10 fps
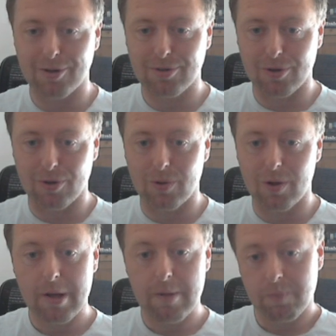So
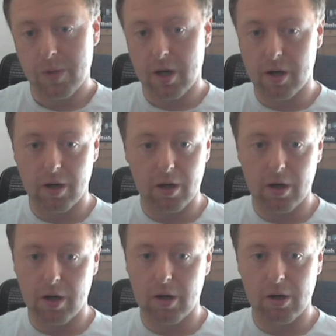yeah,
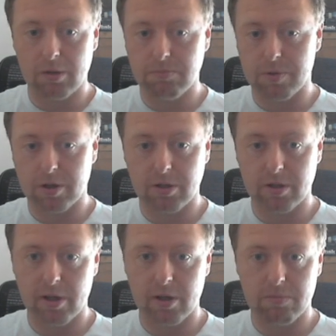I
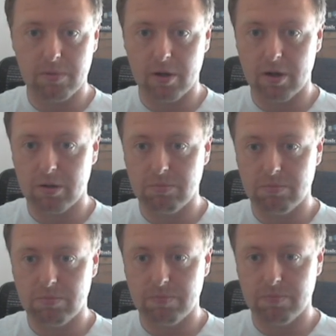personally
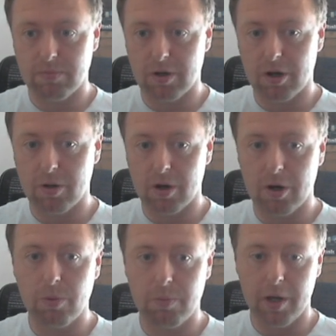I'm I, I
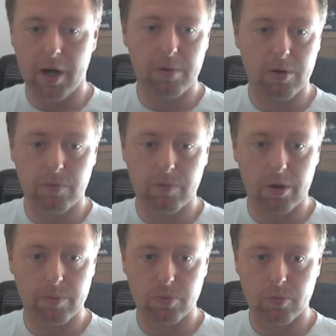would be happy enough with
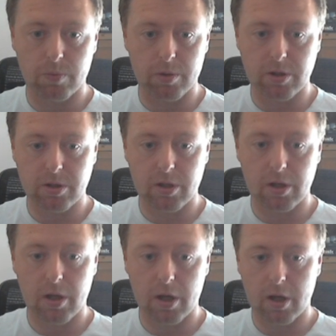option one
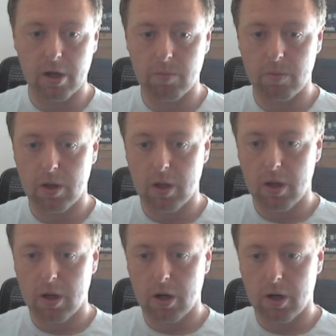personally. Um,
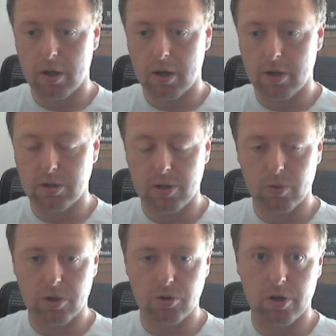I, I see
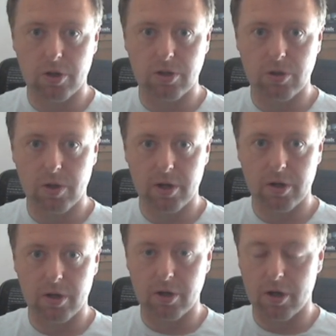what they're trying to do
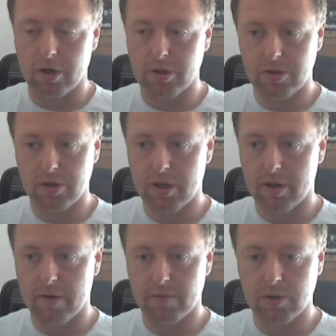here. I, I see
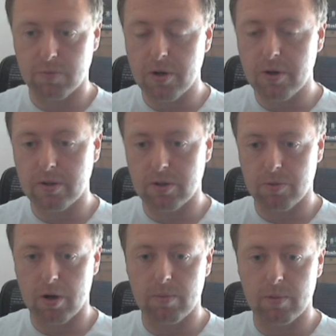and have experienced the
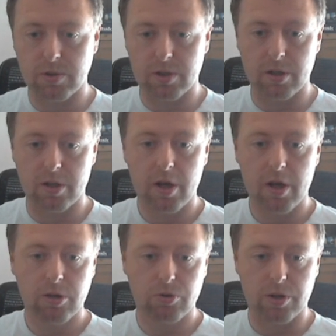problems in
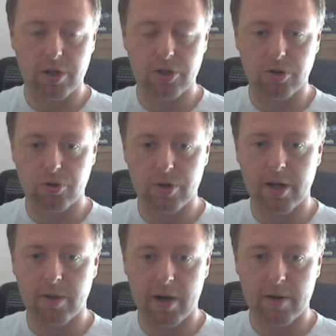traditional
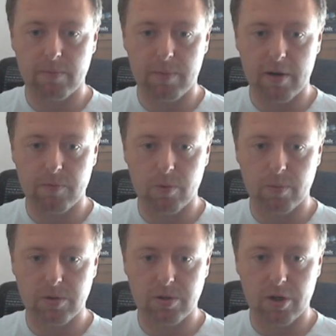trading
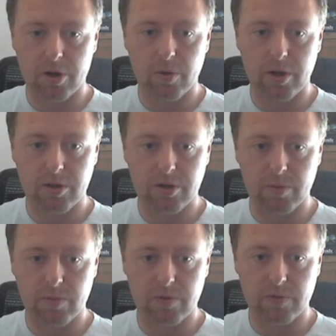platforms, not only in
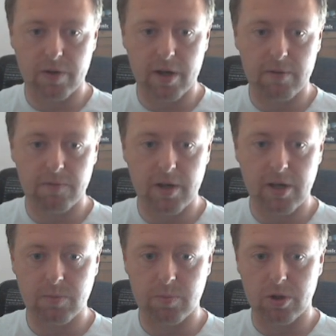terms of uh,
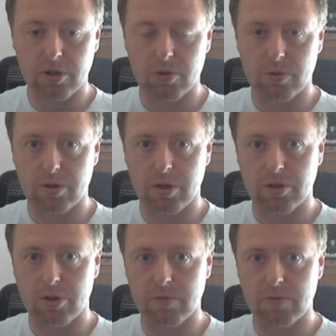fees, but also in, in,
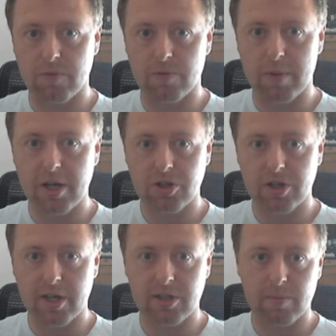terms of
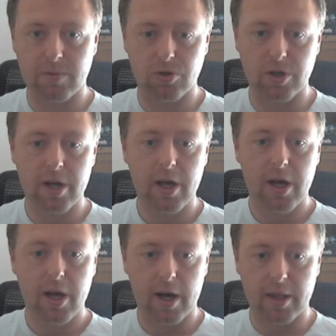information asymmetry.
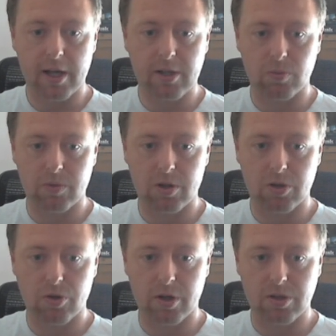And that's something they're
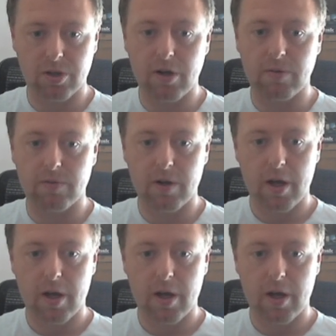trying to solve.